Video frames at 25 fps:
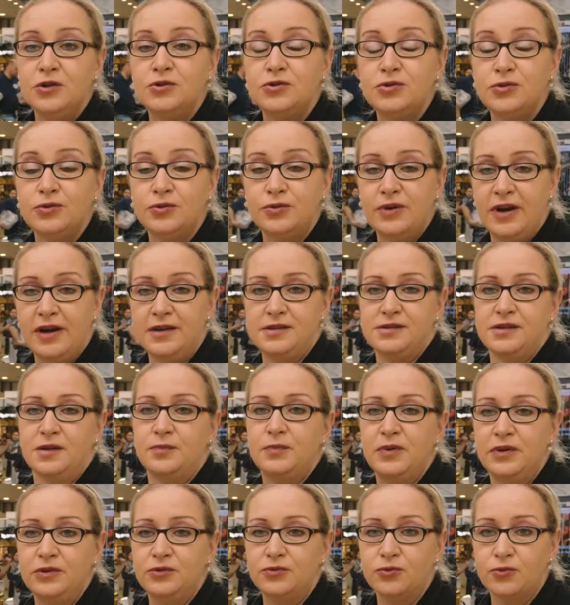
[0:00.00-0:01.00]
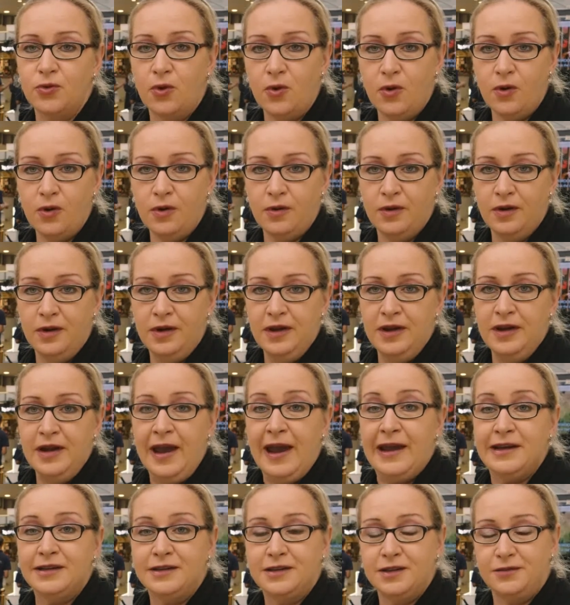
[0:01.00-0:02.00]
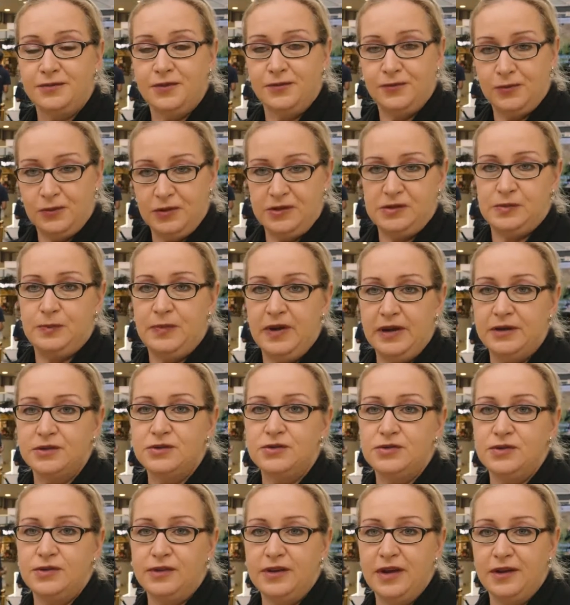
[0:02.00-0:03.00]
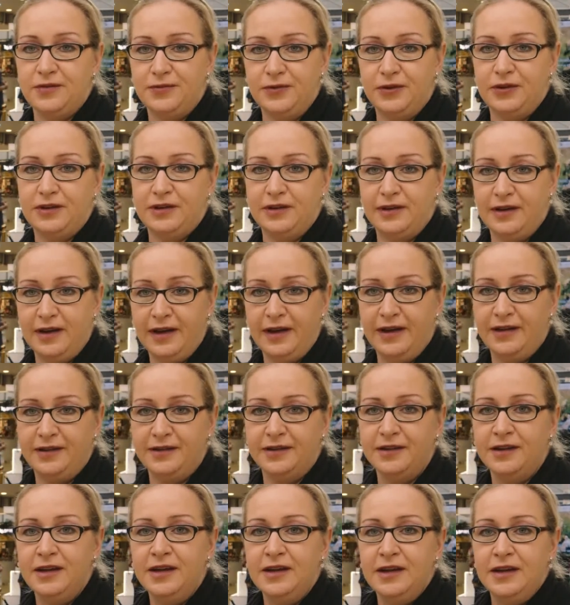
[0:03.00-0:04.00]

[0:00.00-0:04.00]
to rise up and roar and give a voice back to the African lion.